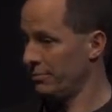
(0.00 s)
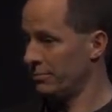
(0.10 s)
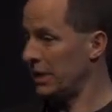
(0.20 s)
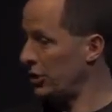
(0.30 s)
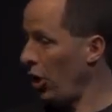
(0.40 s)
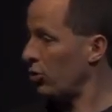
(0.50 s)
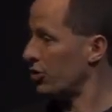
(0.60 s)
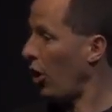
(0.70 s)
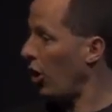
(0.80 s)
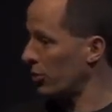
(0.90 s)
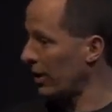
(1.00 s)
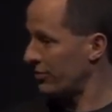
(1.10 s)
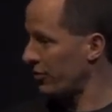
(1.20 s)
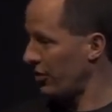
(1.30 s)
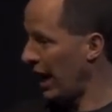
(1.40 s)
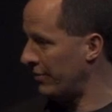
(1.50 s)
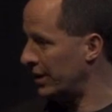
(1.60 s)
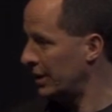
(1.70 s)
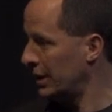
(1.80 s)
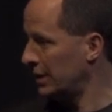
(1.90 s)
They don't. All the rest of us have it.
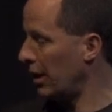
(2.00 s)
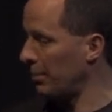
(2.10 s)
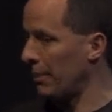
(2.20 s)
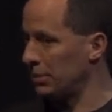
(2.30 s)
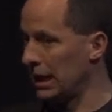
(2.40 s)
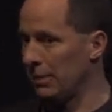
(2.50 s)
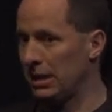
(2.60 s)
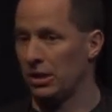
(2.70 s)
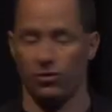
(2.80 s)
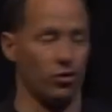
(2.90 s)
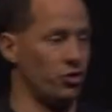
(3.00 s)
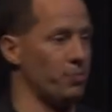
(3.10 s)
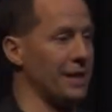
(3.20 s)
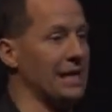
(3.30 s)
Now, I'm not blaming a sociopath.